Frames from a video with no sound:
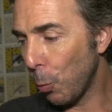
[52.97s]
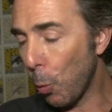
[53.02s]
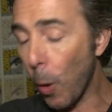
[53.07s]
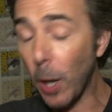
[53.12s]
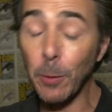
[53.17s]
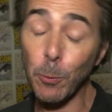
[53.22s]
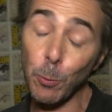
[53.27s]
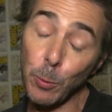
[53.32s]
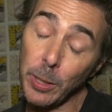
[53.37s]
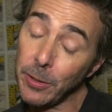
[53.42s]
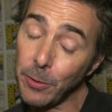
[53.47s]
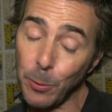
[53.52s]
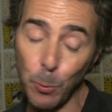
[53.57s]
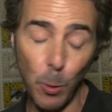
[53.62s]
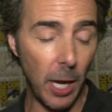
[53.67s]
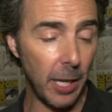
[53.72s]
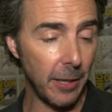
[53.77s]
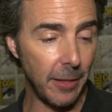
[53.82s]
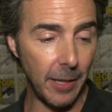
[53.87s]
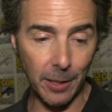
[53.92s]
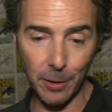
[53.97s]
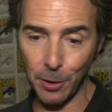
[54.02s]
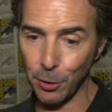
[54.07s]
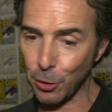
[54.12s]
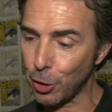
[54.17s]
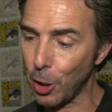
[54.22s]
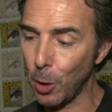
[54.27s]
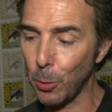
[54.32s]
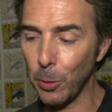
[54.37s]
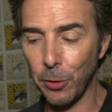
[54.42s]
one reason why I think
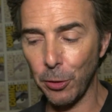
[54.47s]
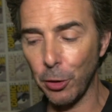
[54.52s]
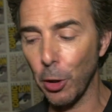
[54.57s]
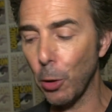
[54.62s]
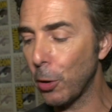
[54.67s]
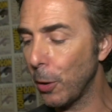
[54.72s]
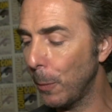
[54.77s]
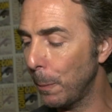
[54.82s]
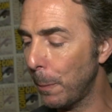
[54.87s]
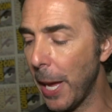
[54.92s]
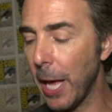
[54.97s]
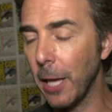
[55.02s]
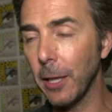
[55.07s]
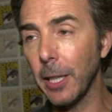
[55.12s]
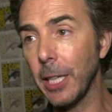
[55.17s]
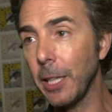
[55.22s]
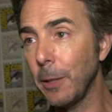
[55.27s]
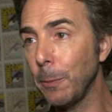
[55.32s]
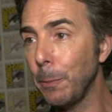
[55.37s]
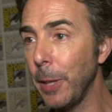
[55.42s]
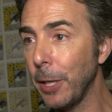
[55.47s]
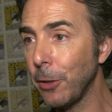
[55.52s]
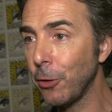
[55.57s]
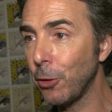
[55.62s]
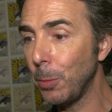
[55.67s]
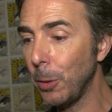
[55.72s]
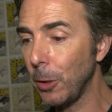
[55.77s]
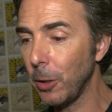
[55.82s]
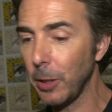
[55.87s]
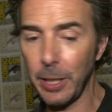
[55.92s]
the show is so compelling and
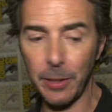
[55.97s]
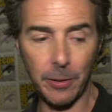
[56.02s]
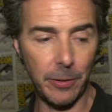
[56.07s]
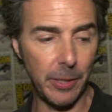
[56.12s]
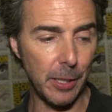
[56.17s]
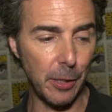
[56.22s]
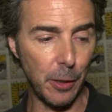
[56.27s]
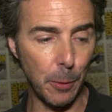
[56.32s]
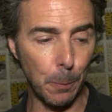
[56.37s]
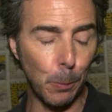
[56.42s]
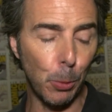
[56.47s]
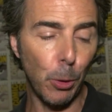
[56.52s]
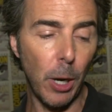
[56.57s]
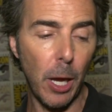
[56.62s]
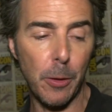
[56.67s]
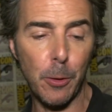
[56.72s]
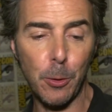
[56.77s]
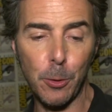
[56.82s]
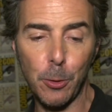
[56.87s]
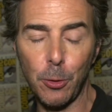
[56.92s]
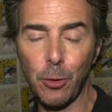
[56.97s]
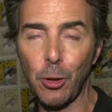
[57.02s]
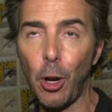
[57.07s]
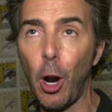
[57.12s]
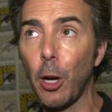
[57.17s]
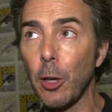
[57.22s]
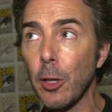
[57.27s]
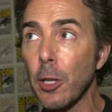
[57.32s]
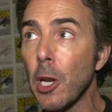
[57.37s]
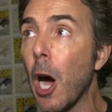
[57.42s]
bingeable is that the brothers
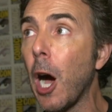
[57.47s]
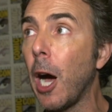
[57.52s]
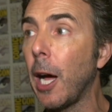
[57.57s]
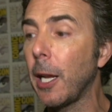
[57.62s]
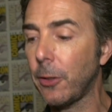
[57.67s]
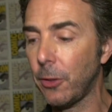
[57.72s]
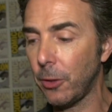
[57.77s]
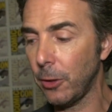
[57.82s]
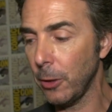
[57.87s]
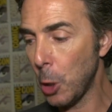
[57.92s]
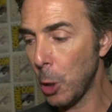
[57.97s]
are not